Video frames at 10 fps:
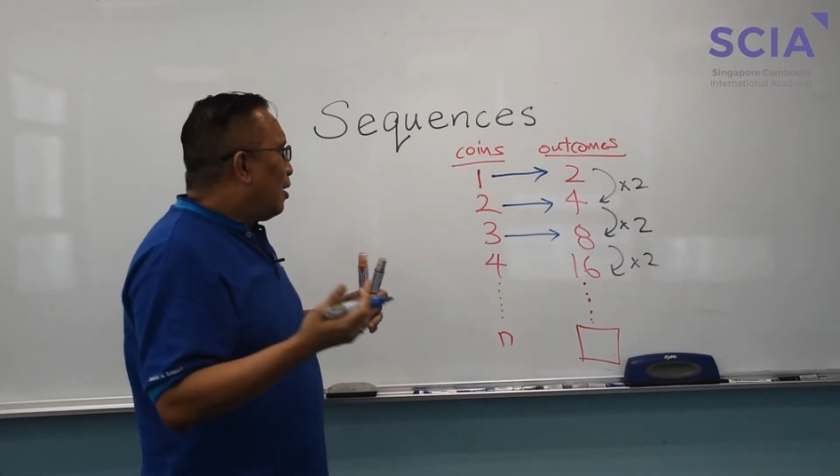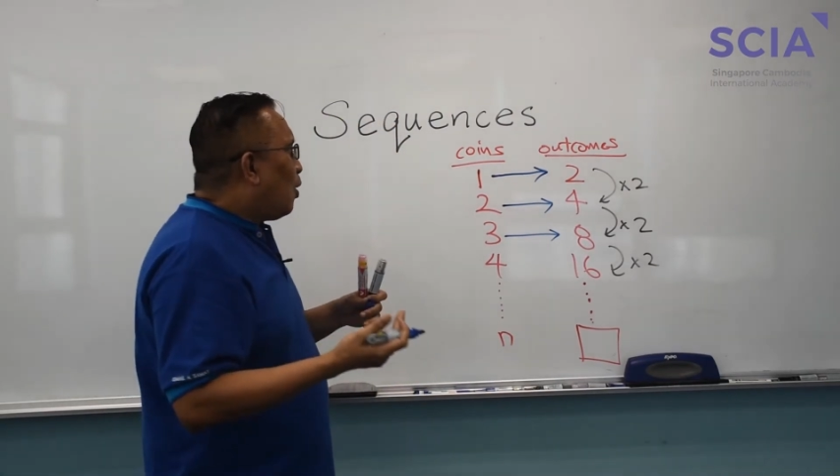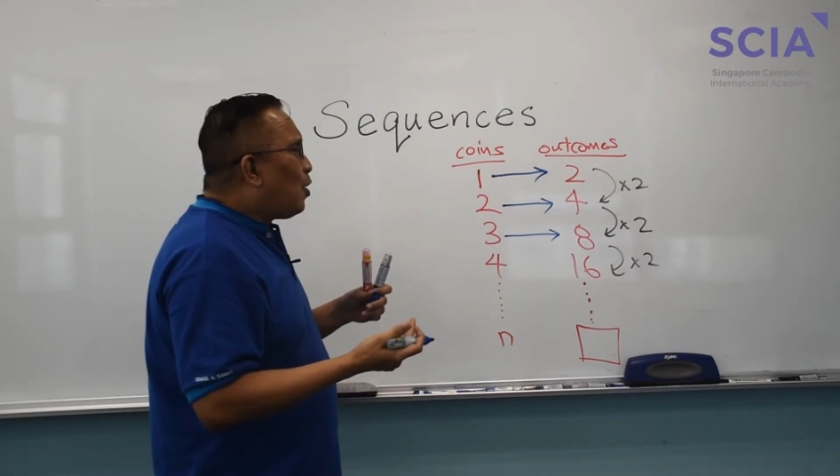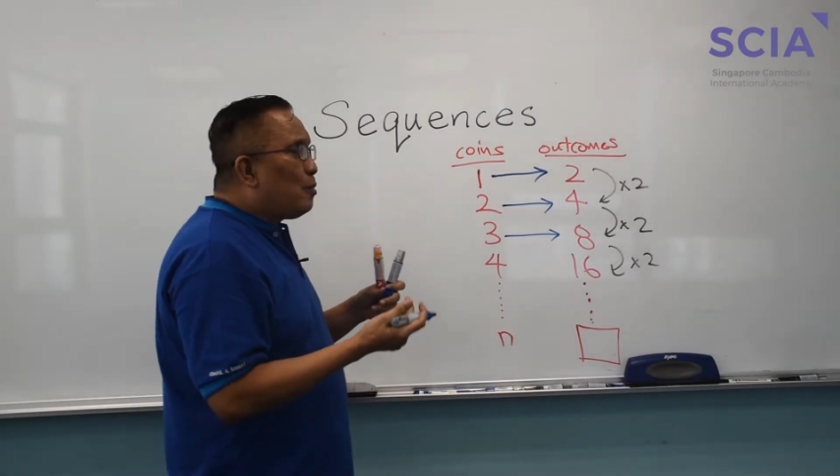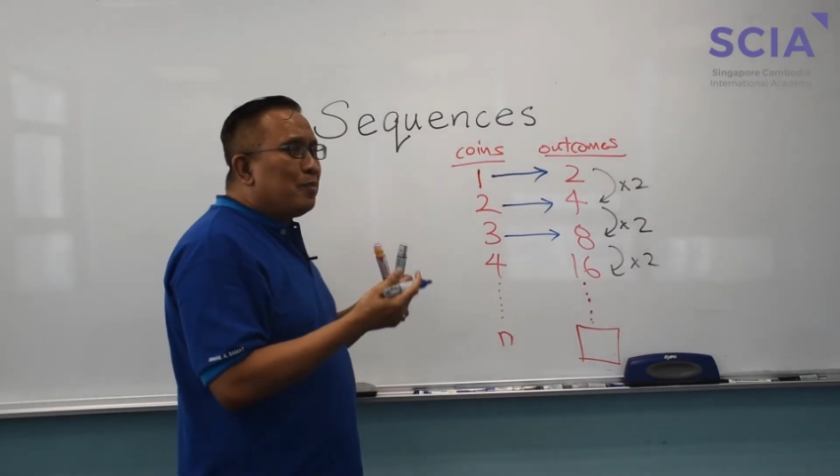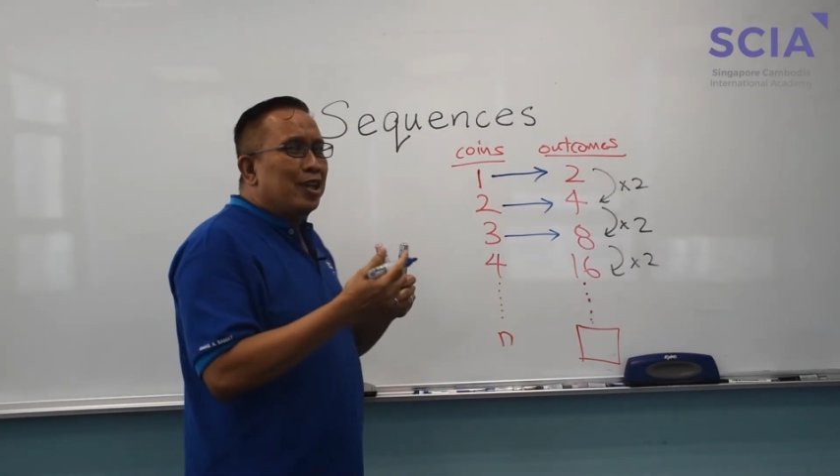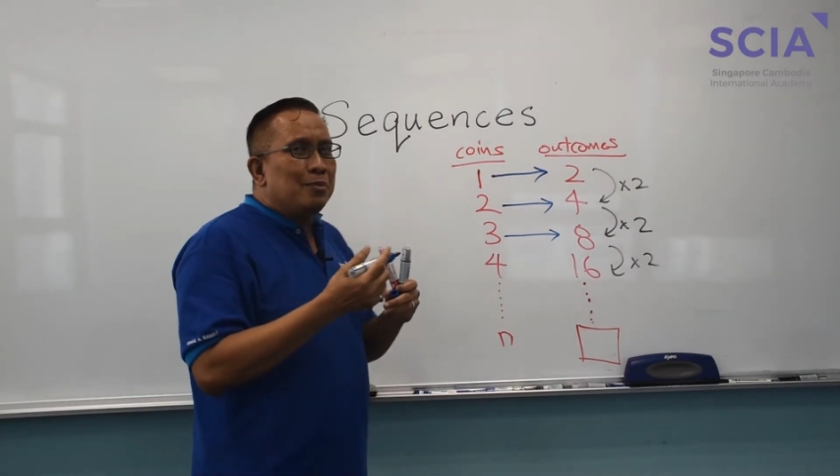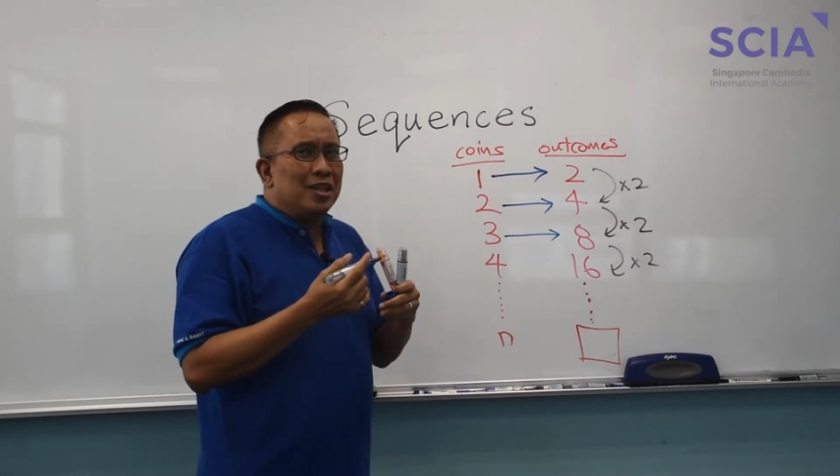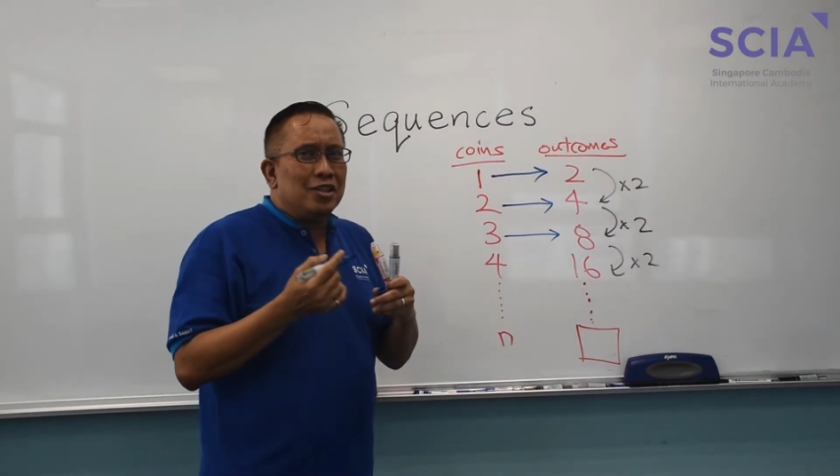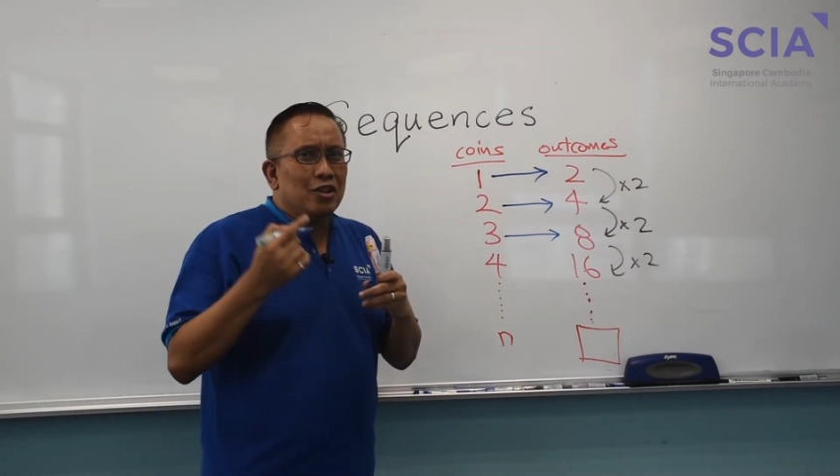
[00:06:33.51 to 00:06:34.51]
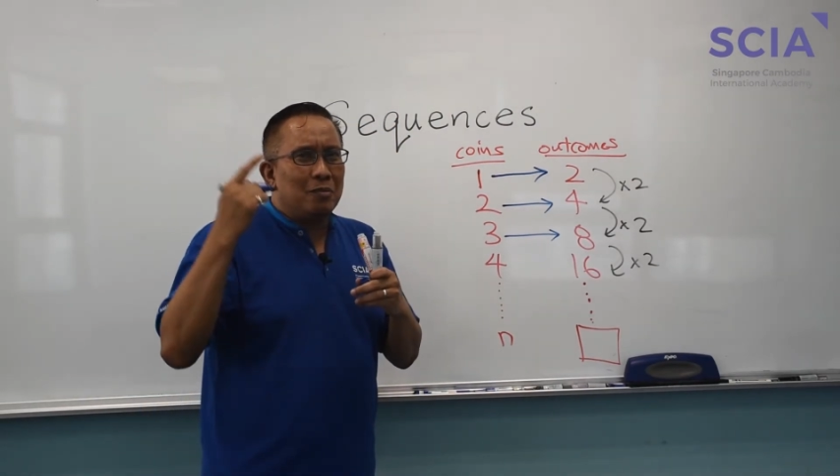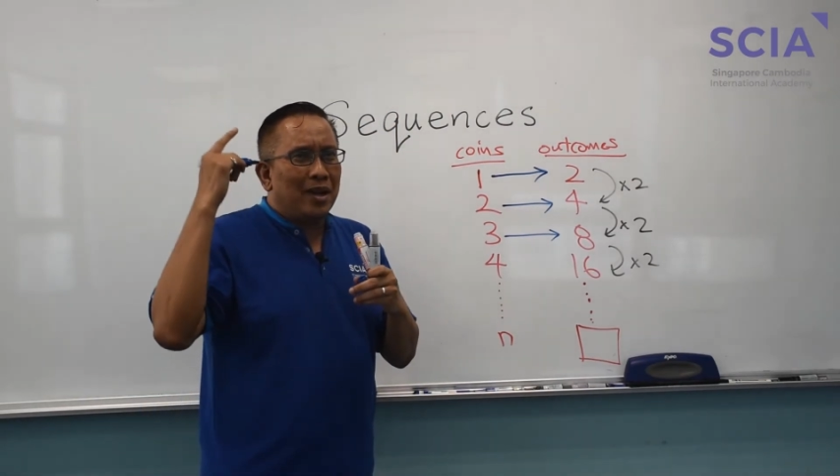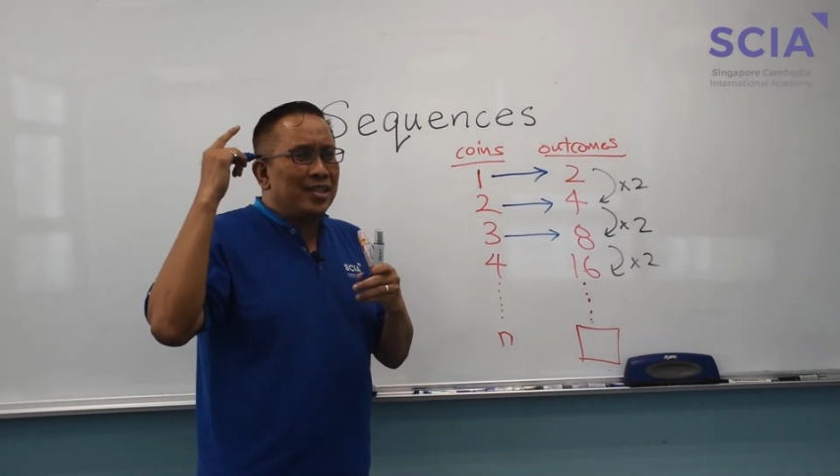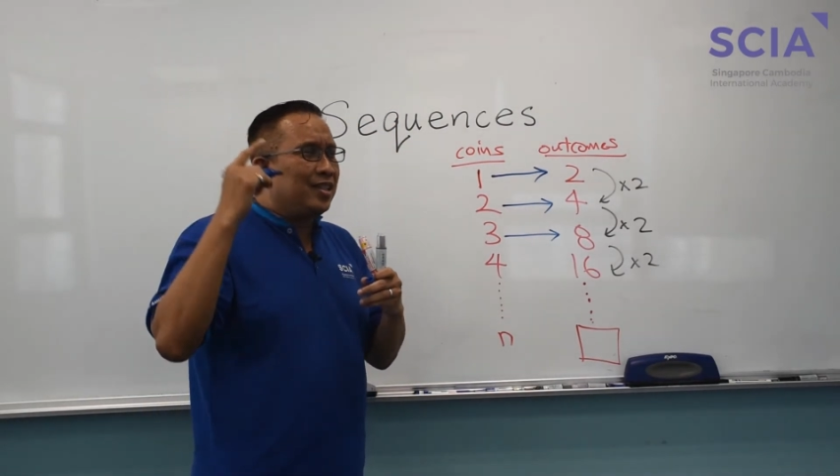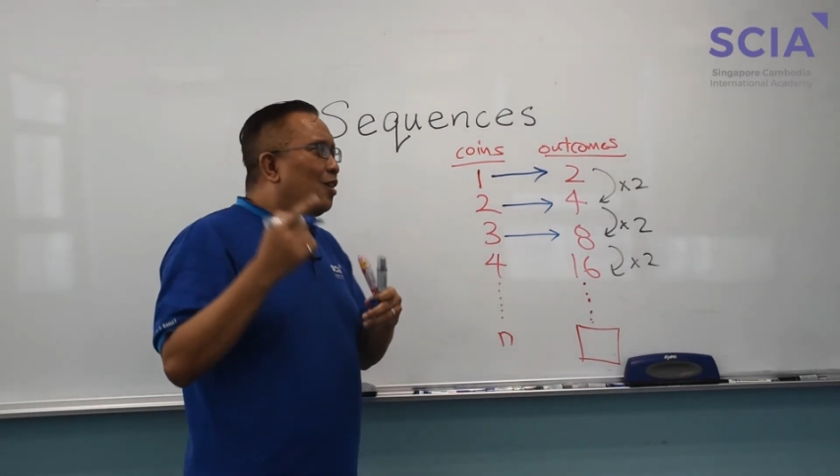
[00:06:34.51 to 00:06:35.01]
Oh, maybe in your mind say,